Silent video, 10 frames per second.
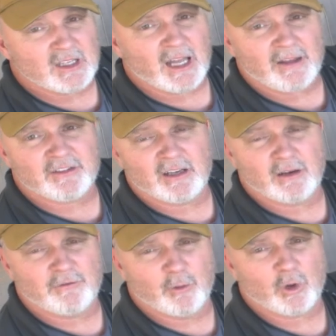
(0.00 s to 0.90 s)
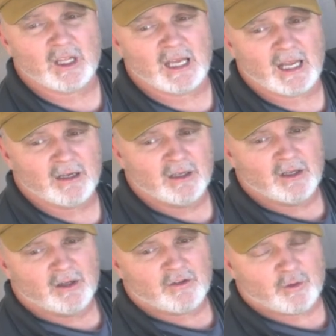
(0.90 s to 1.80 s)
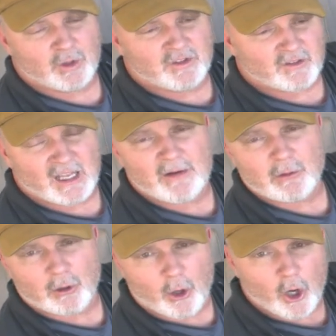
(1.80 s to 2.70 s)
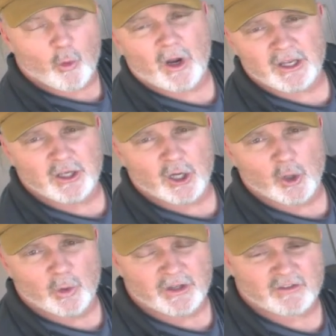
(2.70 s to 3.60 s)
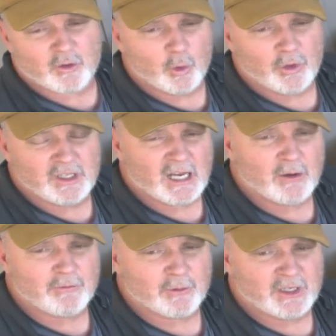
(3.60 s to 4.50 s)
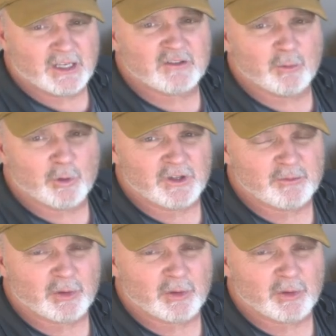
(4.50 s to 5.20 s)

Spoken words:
day, I set it at 48, so it doesn't have a long way to go when it's cooling down for the next morning's